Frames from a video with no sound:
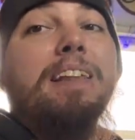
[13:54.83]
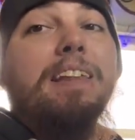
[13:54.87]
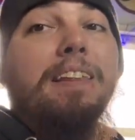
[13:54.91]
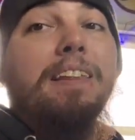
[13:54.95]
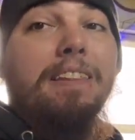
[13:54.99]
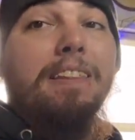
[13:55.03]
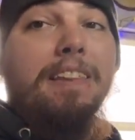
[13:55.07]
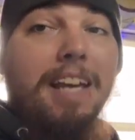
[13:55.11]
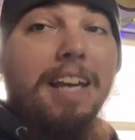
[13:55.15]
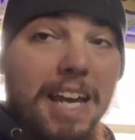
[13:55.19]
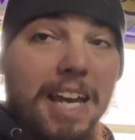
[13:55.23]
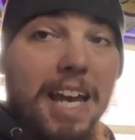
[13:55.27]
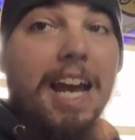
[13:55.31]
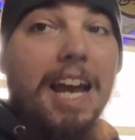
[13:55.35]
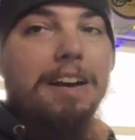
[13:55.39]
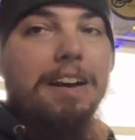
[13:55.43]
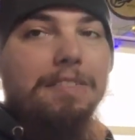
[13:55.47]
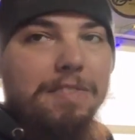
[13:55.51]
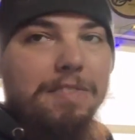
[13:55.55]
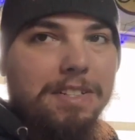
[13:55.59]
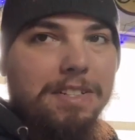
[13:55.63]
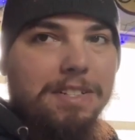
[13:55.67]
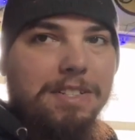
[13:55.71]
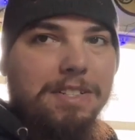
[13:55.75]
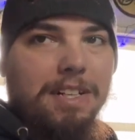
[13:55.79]
They
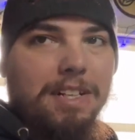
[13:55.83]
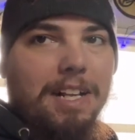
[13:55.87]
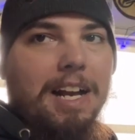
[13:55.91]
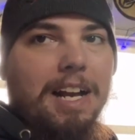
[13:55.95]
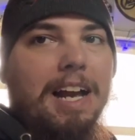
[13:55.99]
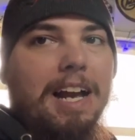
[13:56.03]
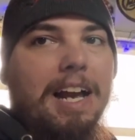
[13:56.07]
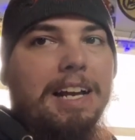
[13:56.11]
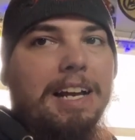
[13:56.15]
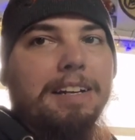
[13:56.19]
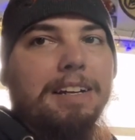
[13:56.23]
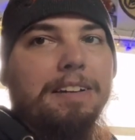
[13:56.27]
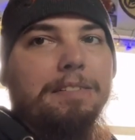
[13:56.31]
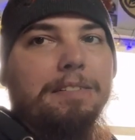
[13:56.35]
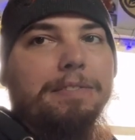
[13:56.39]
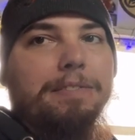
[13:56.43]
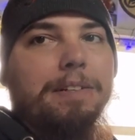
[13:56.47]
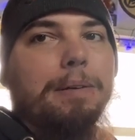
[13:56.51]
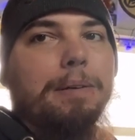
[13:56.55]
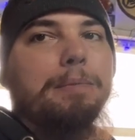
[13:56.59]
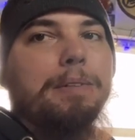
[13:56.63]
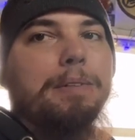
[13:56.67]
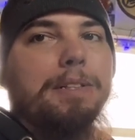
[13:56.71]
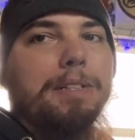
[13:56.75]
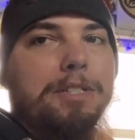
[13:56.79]
have the slide
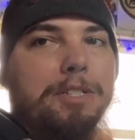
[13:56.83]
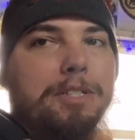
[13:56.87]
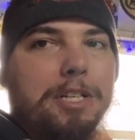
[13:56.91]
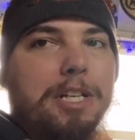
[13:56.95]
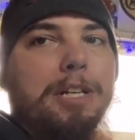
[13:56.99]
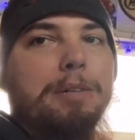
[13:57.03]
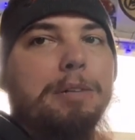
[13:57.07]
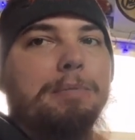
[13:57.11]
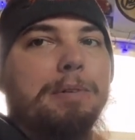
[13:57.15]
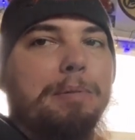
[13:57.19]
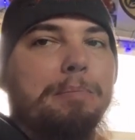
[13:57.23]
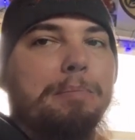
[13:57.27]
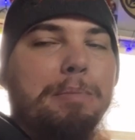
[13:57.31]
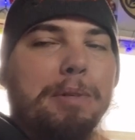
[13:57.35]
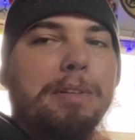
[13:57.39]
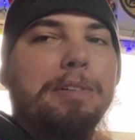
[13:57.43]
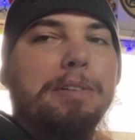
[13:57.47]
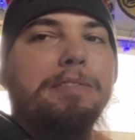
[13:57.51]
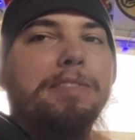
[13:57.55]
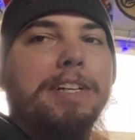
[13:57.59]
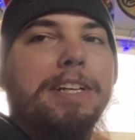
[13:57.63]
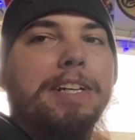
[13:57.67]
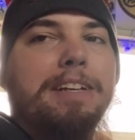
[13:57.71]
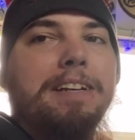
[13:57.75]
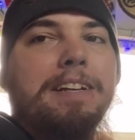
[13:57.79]
from the legitimate
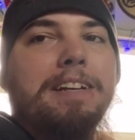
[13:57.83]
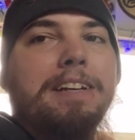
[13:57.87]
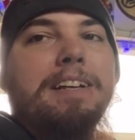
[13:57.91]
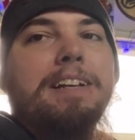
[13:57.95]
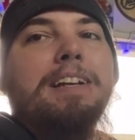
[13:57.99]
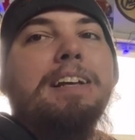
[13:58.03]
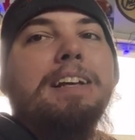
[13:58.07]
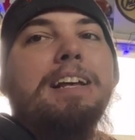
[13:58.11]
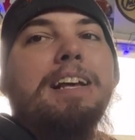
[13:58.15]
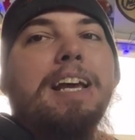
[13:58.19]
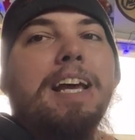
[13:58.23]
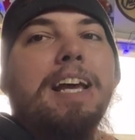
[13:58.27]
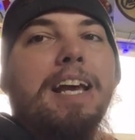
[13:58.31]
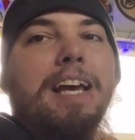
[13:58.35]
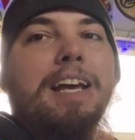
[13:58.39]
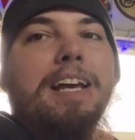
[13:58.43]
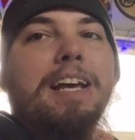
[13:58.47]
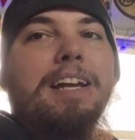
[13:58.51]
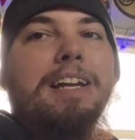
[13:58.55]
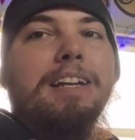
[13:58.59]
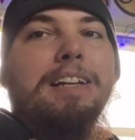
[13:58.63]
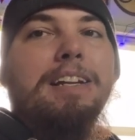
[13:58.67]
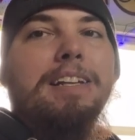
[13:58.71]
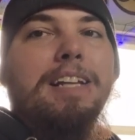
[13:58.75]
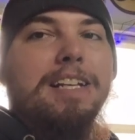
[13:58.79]
movie
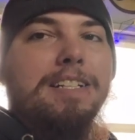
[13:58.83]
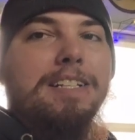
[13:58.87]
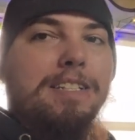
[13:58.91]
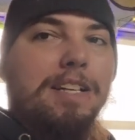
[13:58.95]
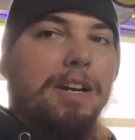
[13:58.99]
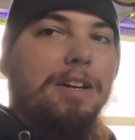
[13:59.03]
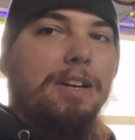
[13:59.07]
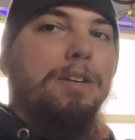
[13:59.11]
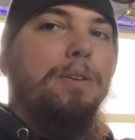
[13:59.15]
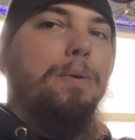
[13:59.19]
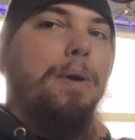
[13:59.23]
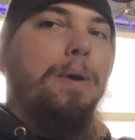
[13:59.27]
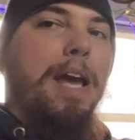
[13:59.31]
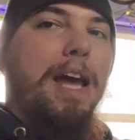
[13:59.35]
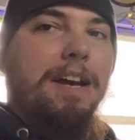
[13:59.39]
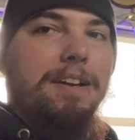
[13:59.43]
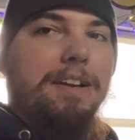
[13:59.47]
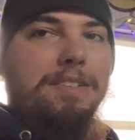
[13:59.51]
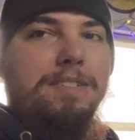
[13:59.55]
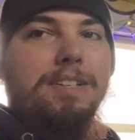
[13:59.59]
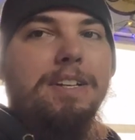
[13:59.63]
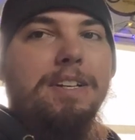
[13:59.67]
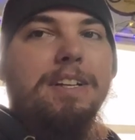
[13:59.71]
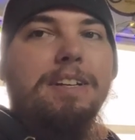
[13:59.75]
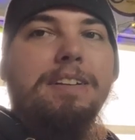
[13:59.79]
and that's how you
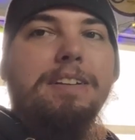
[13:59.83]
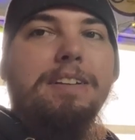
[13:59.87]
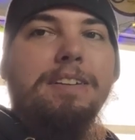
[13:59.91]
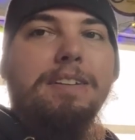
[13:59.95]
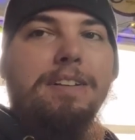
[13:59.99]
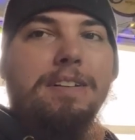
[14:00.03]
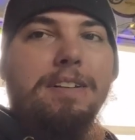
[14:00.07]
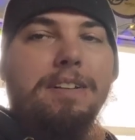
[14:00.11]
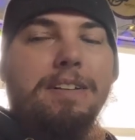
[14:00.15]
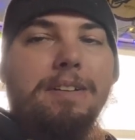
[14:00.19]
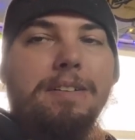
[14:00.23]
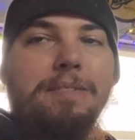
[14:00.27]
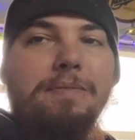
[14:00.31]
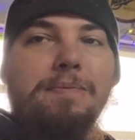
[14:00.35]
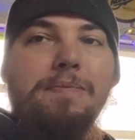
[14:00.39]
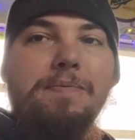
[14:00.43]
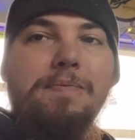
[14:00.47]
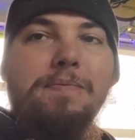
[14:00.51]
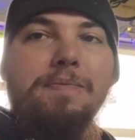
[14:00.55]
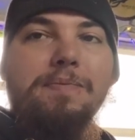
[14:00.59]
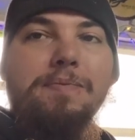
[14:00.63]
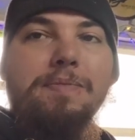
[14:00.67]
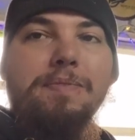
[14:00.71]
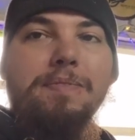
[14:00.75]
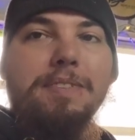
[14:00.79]
exit the
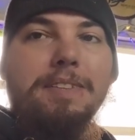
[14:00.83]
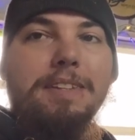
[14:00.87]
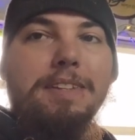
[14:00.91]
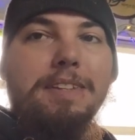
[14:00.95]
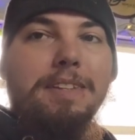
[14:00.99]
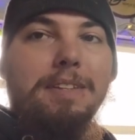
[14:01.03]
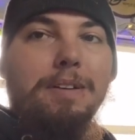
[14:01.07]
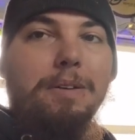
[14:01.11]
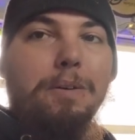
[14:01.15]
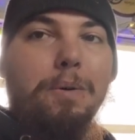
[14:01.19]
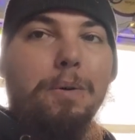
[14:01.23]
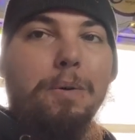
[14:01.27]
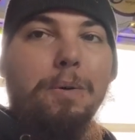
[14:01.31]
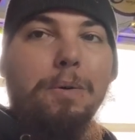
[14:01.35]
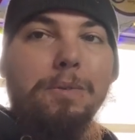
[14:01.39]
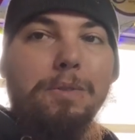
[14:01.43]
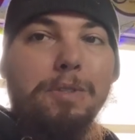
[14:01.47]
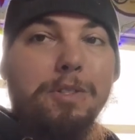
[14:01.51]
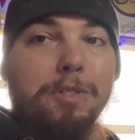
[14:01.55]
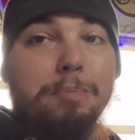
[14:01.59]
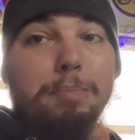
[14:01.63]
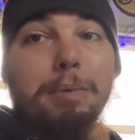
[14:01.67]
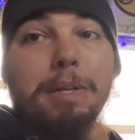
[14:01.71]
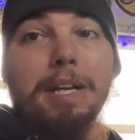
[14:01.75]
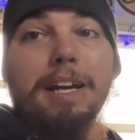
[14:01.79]
the whole
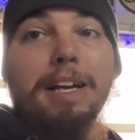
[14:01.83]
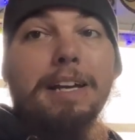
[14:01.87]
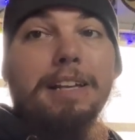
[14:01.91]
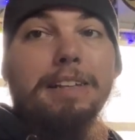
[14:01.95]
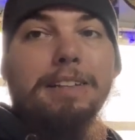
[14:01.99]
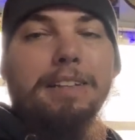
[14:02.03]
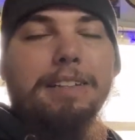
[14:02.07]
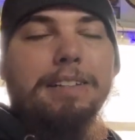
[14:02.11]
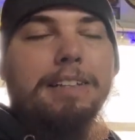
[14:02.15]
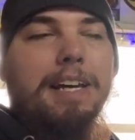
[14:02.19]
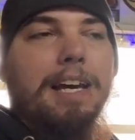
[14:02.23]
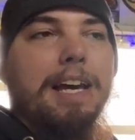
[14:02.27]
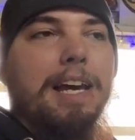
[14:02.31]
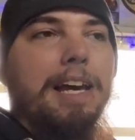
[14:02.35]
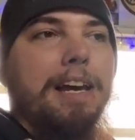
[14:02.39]
display that they